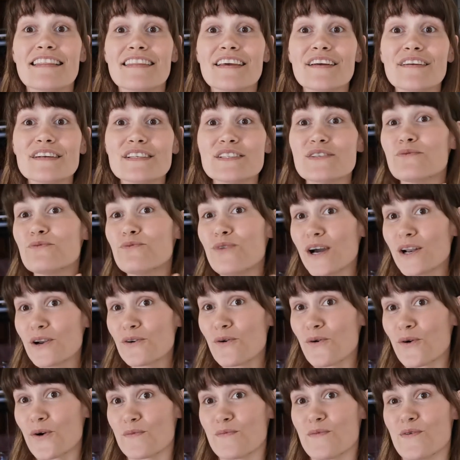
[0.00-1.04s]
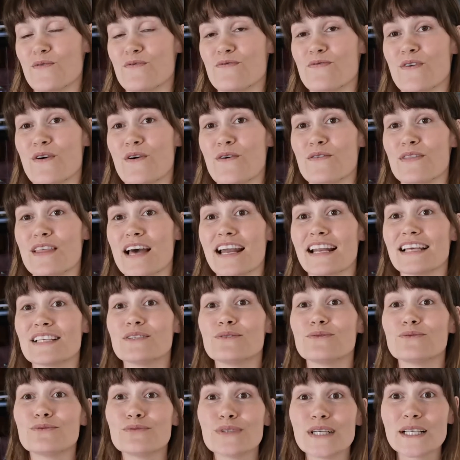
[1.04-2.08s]
There is one hormone though that
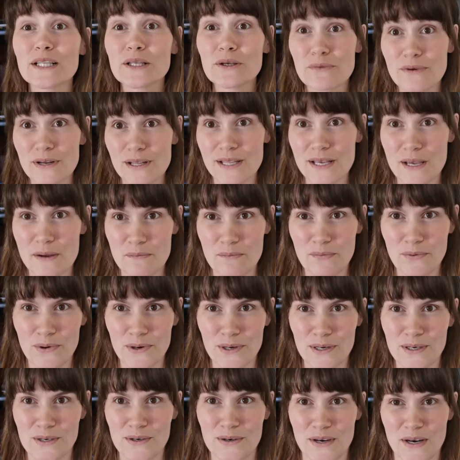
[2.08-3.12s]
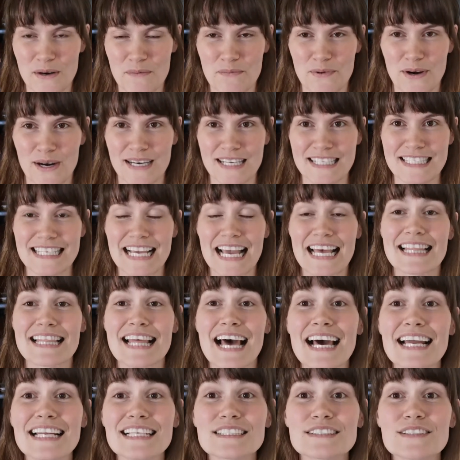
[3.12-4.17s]
is really, really important during pregnancy,
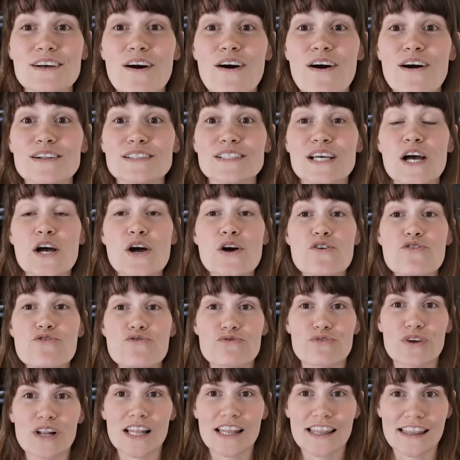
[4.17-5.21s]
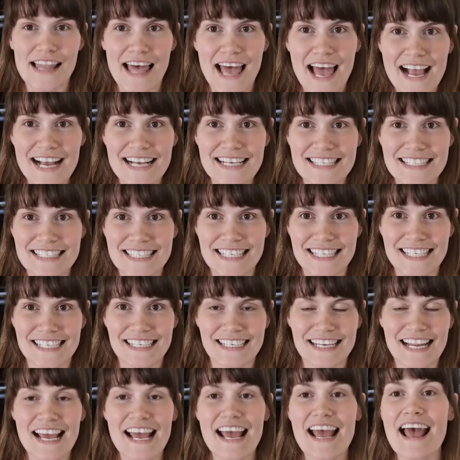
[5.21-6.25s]
and that is called
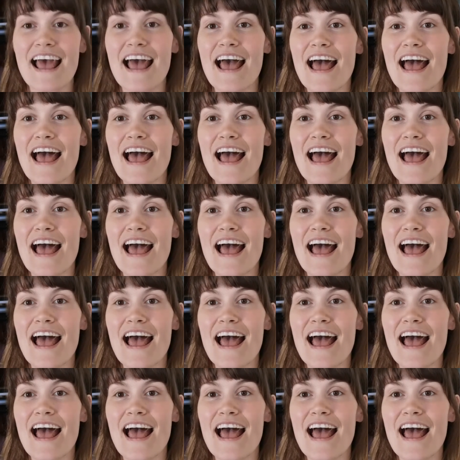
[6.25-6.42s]
relaxin.